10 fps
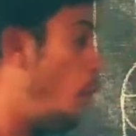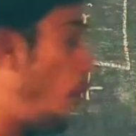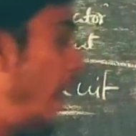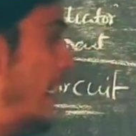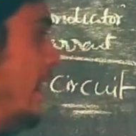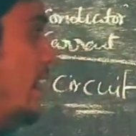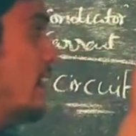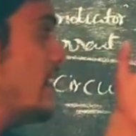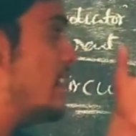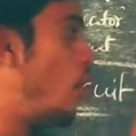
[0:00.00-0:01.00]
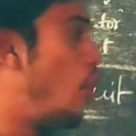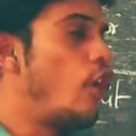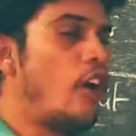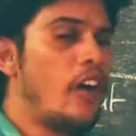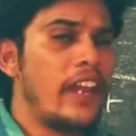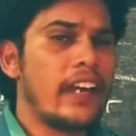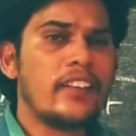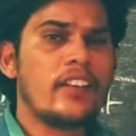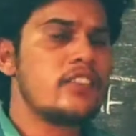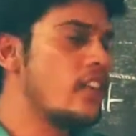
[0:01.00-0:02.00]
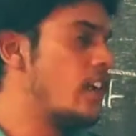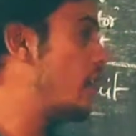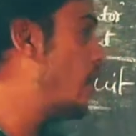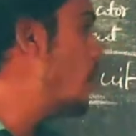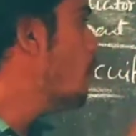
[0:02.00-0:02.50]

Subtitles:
Why these all electrons are